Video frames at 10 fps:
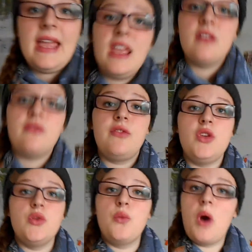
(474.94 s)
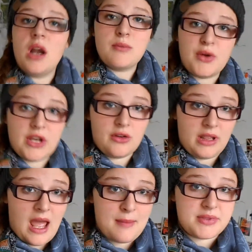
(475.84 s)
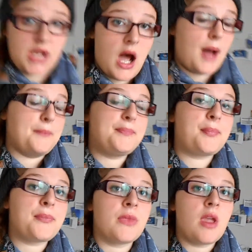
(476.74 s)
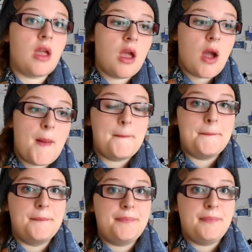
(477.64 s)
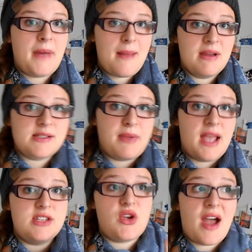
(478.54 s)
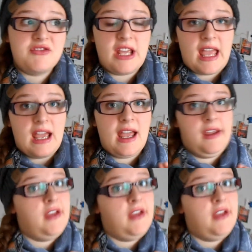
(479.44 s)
If you want to bring your laptop, my best bet is you have to get a